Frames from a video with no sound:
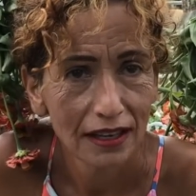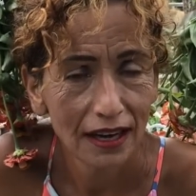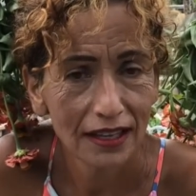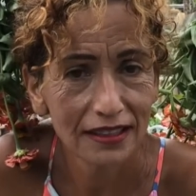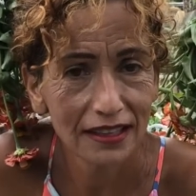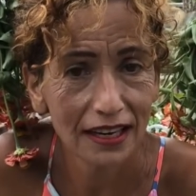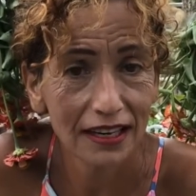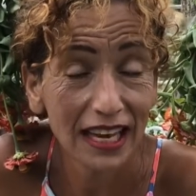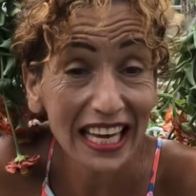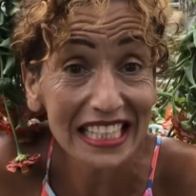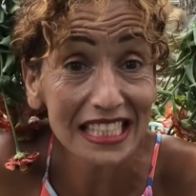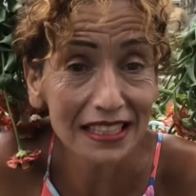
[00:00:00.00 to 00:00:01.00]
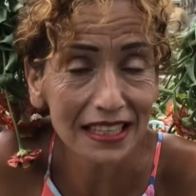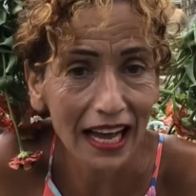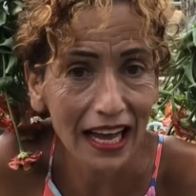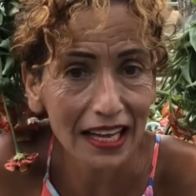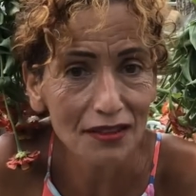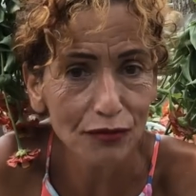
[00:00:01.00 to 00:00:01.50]
Until next
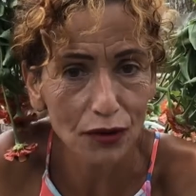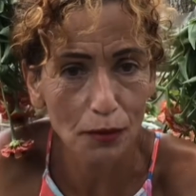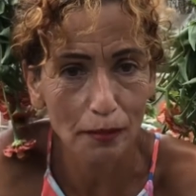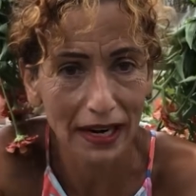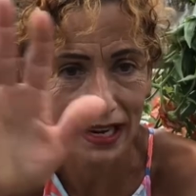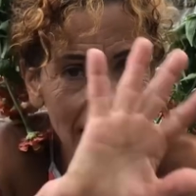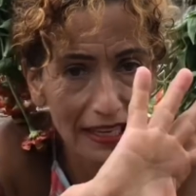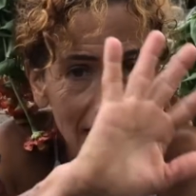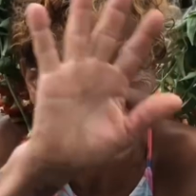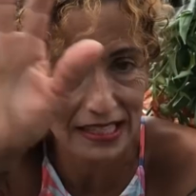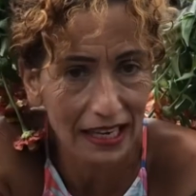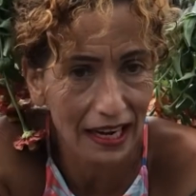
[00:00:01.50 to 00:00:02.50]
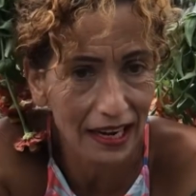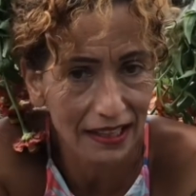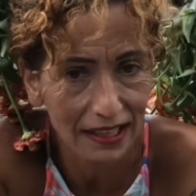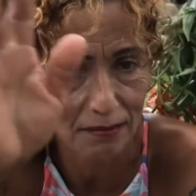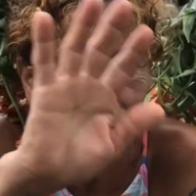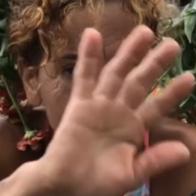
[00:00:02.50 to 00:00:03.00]
time from Maria's Garden.